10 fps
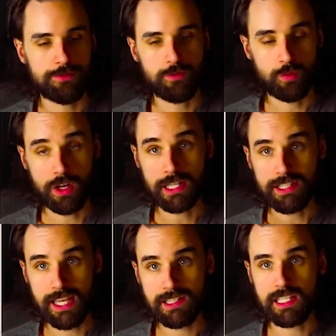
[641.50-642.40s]
on a
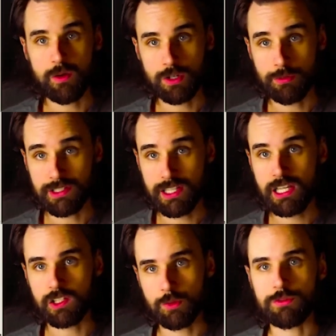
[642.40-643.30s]
test network in
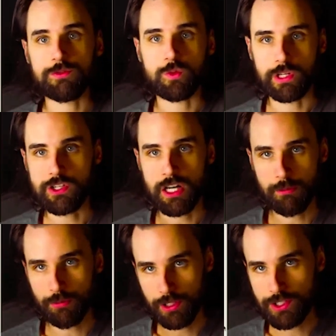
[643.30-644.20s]
particular before you try to
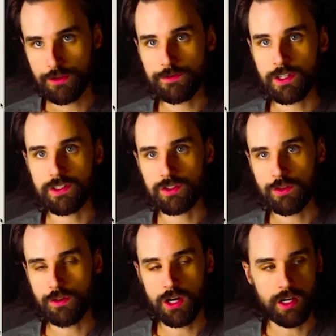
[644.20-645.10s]
bridge your funds
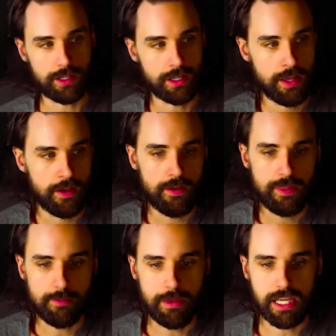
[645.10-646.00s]
over on
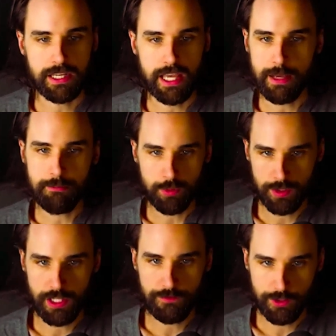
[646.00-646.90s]
the main net.
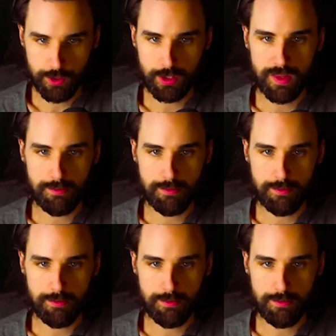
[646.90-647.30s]
But if you do it on the